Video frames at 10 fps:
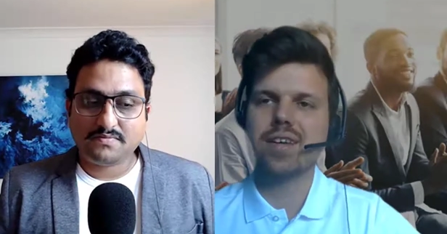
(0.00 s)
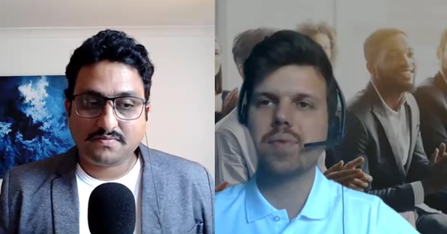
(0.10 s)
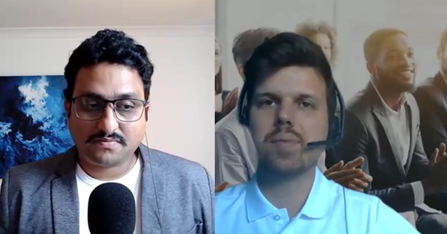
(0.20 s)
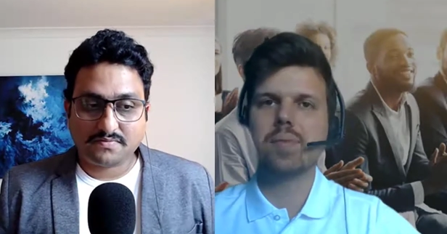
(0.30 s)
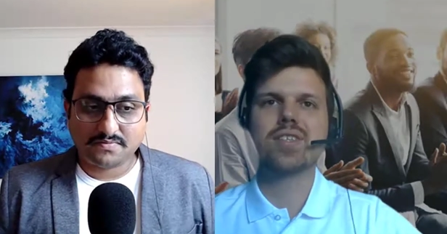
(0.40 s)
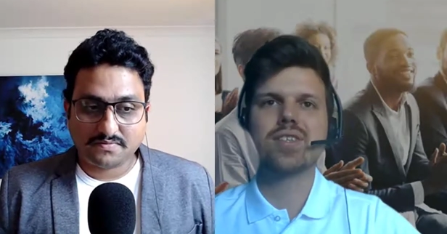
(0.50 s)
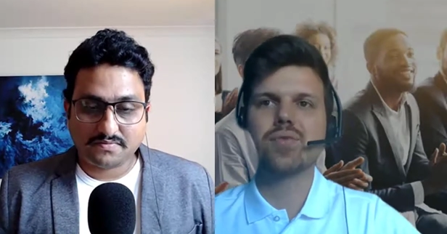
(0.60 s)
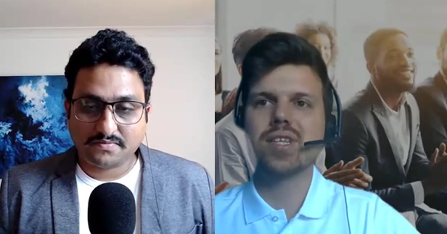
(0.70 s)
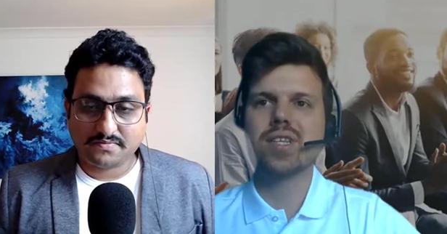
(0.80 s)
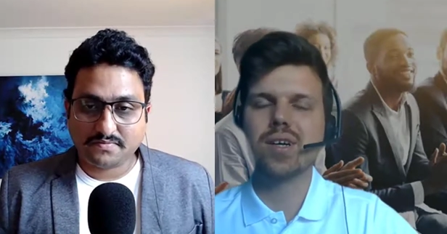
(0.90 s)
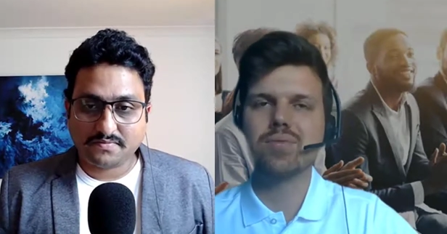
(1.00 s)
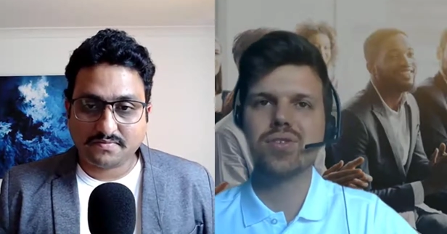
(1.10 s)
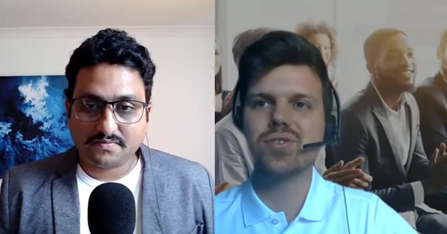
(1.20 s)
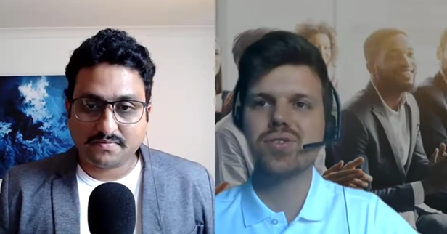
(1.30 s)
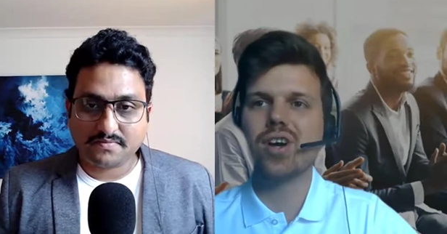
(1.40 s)
Speaker 1: that are left by Microsoft when it
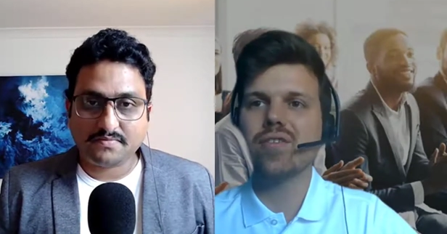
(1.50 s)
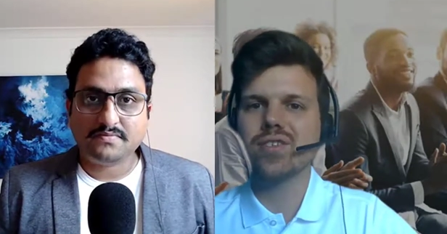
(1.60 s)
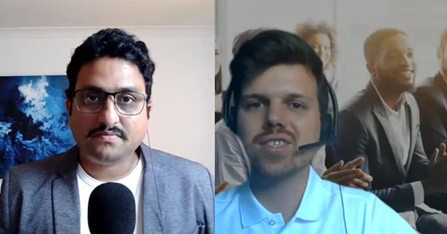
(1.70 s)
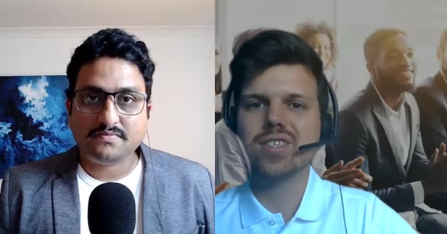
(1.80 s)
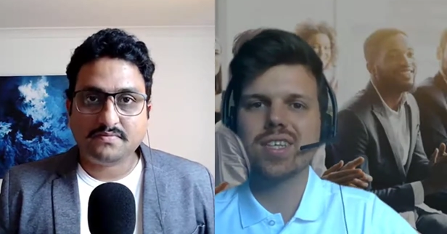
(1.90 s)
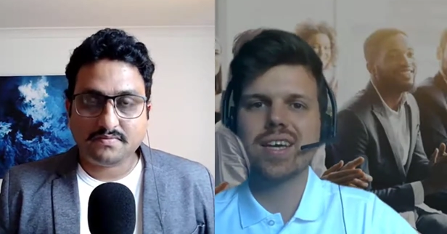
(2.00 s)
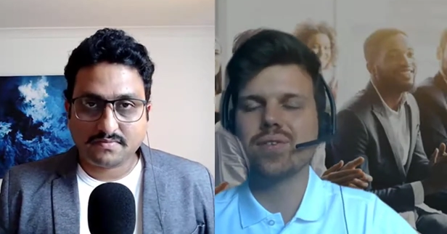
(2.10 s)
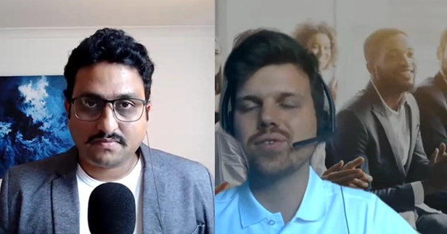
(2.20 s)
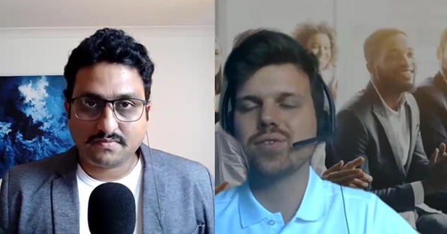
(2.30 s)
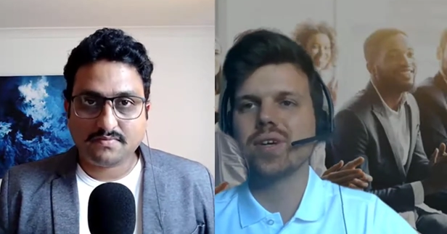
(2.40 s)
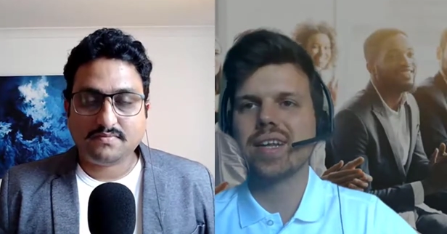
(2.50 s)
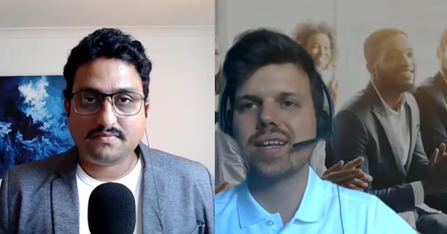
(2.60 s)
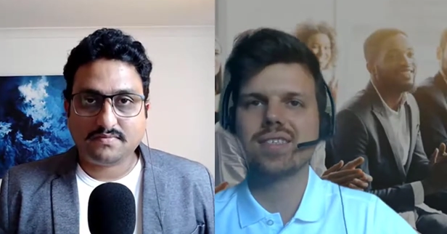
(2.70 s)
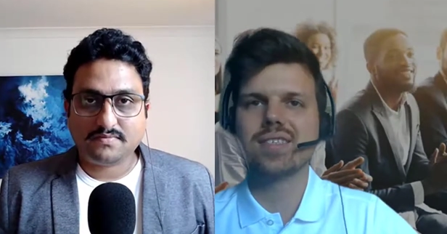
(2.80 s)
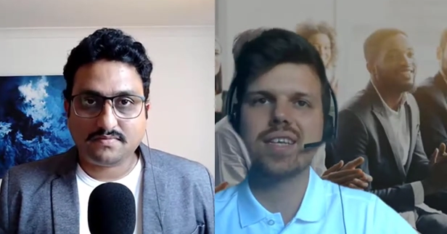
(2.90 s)
comes to governance and also
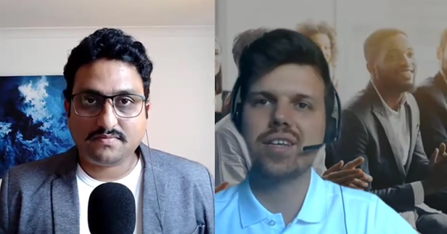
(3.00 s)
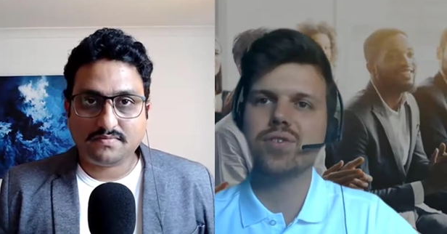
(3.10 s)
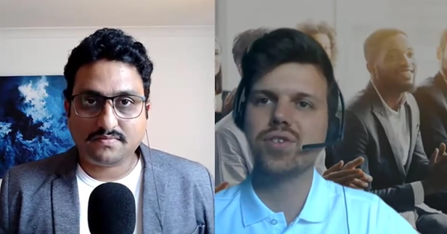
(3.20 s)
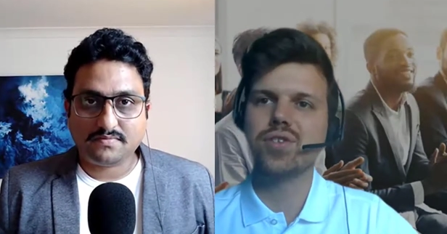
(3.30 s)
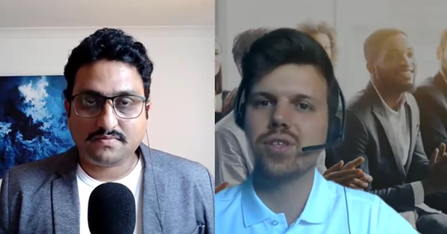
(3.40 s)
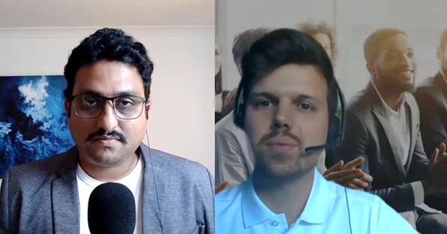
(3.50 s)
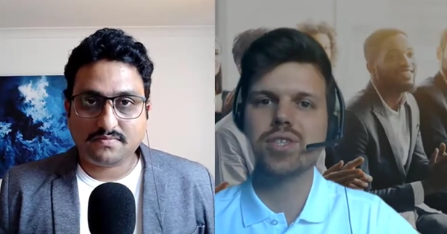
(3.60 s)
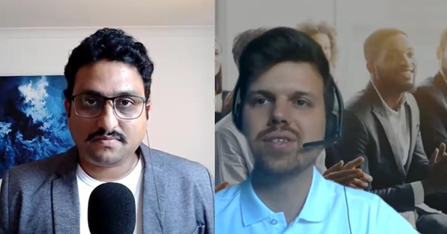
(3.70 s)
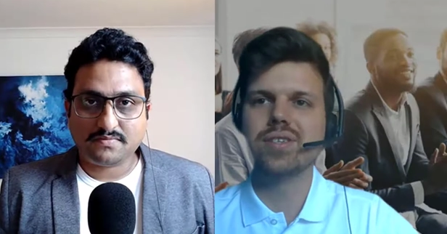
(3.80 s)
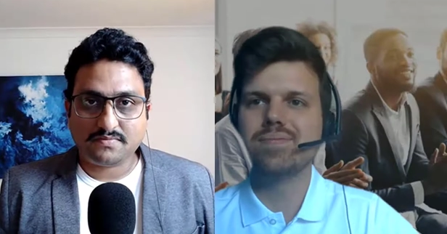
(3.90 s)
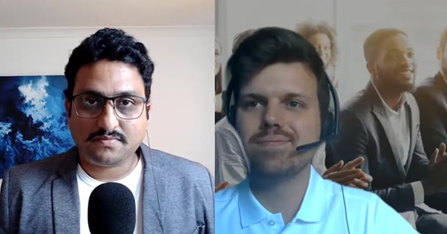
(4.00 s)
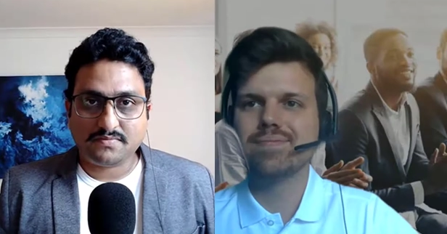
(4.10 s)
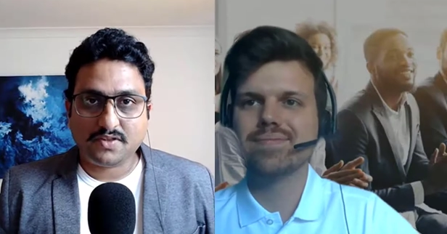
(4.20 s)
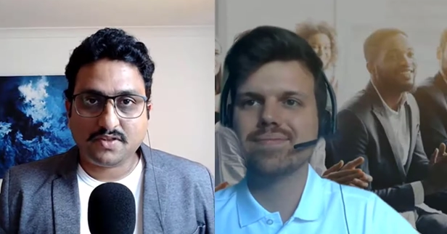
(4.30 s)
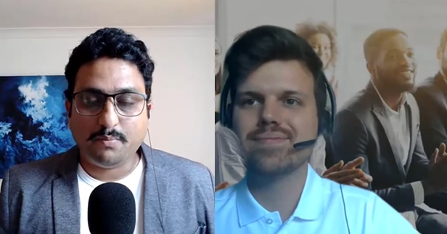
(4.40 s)
enhance end user adoption.
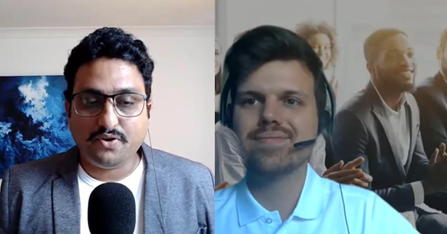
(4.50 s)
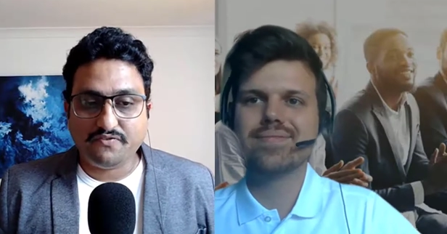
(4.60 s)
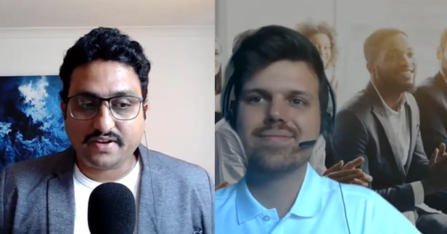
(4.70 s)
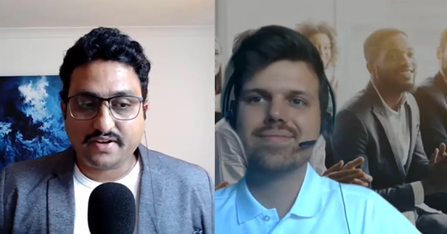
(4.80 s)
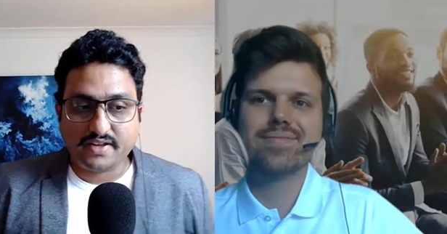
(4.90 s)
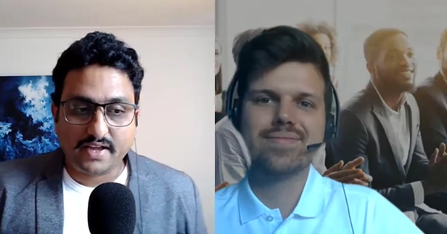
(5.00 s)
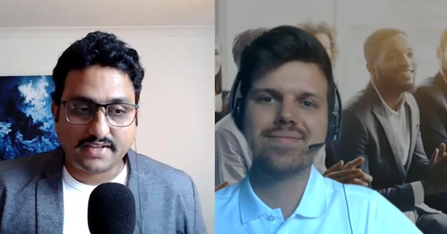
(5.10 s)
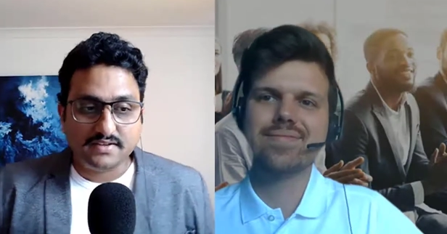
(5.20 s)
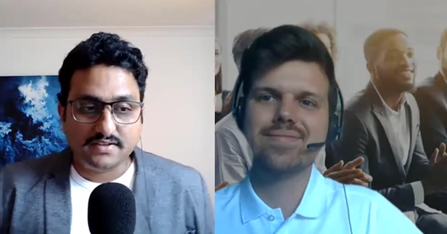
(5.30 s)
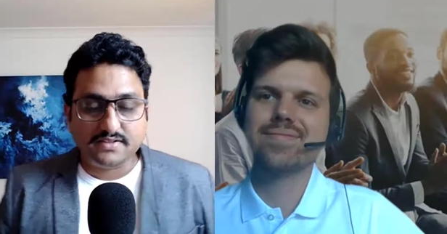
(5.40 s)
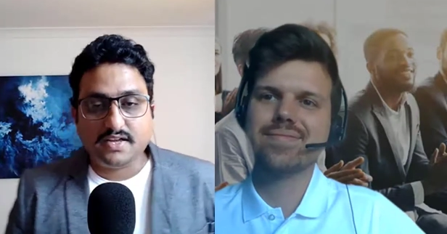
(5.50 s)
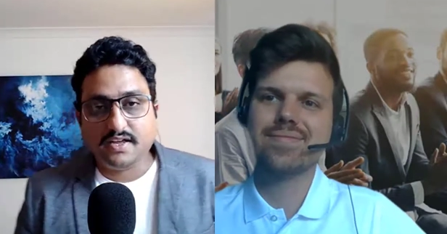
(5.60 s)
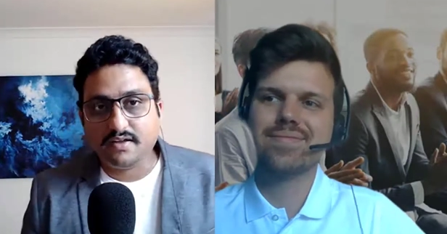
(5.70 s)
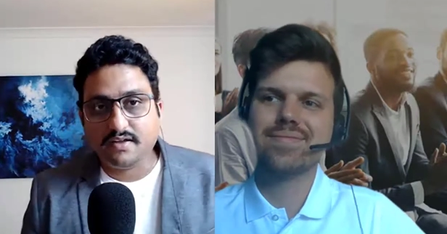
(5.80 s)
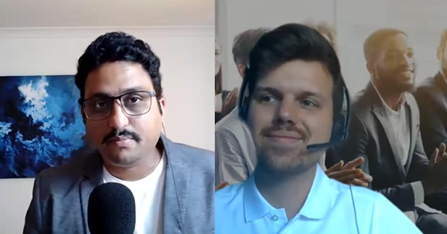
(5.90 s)
Speaker 2: Perfect. Excellent,
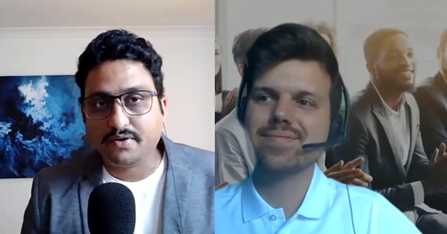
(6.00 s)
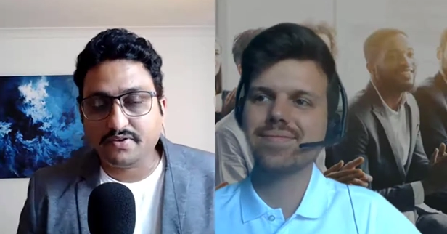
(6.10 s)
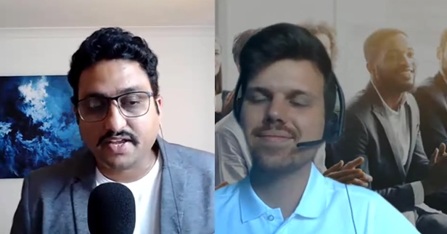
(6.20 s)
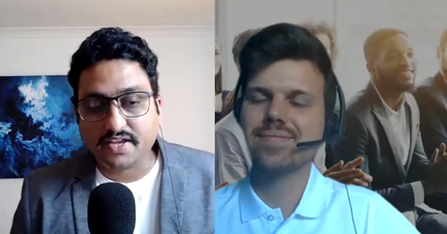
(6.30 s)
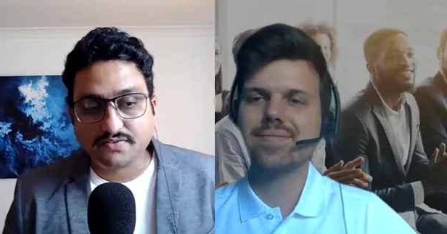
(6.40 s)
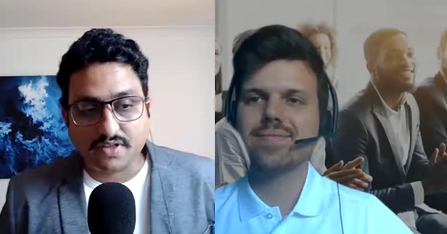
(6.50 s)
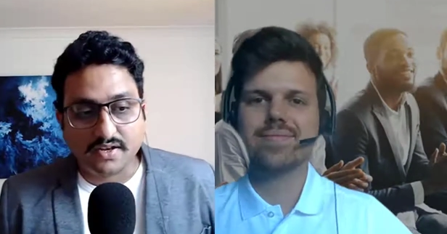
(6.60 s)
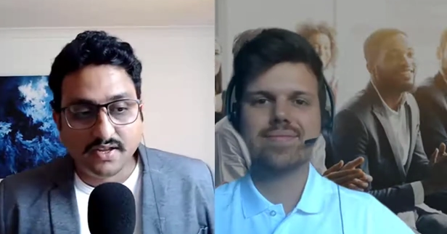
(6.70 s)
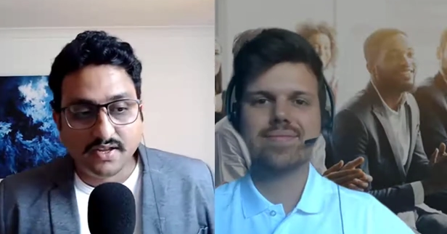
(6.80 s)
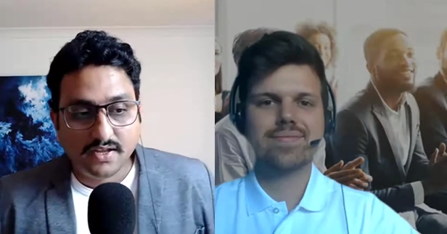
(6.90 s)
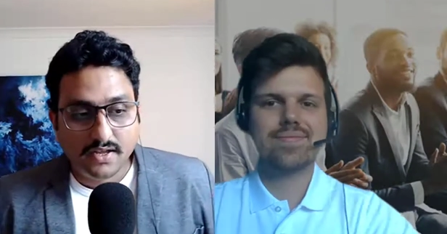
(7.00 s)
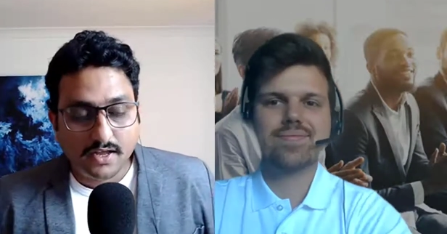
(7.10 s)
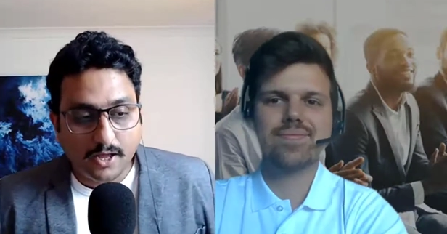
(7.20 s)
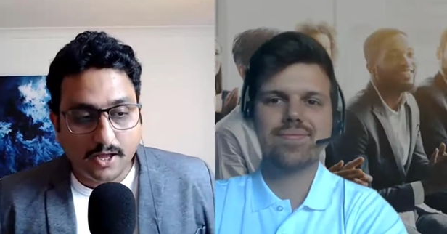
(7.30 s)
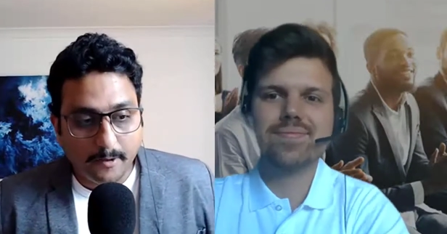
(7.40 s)
Perry. Thanks for that.
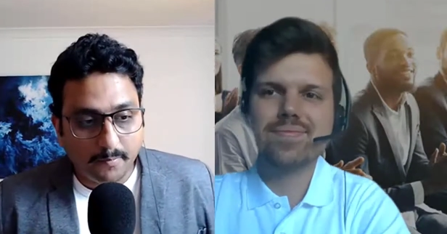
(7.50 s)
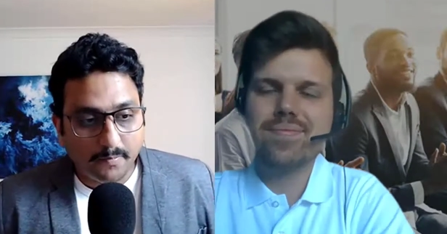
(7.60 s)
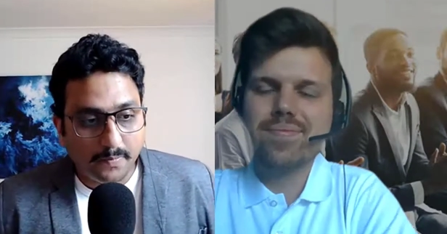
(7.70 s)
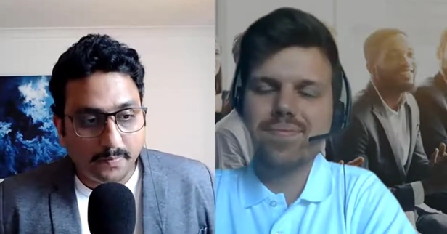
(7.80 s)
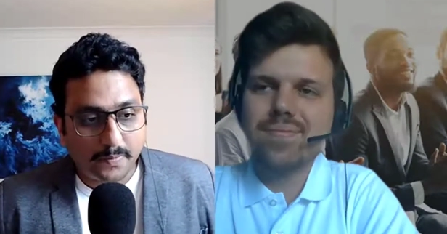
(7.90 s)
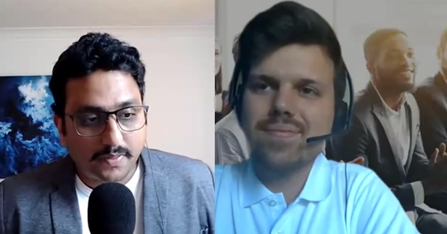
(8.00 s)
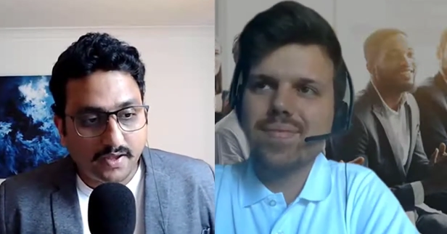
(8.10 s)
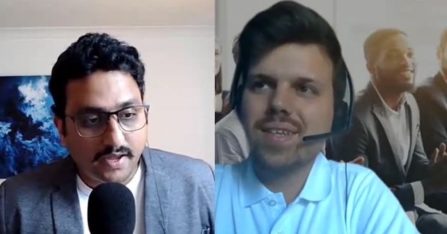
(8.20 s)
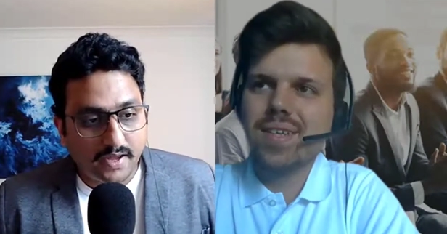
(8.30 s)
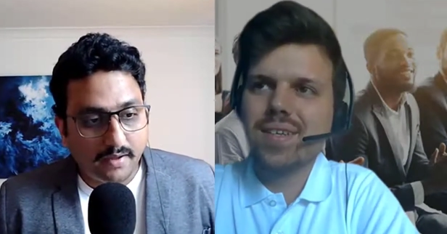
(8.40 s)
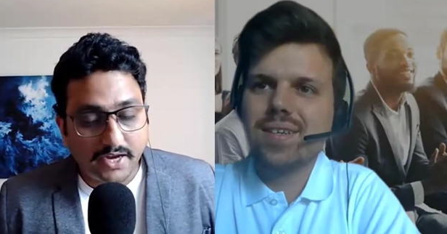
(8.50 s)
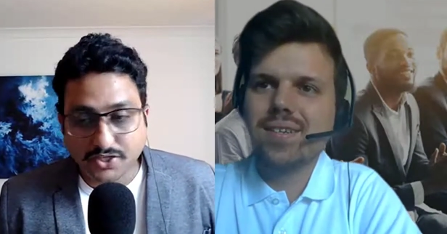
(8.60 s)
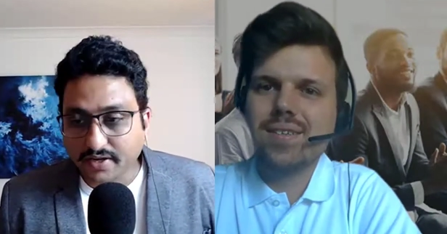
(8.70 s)
I'm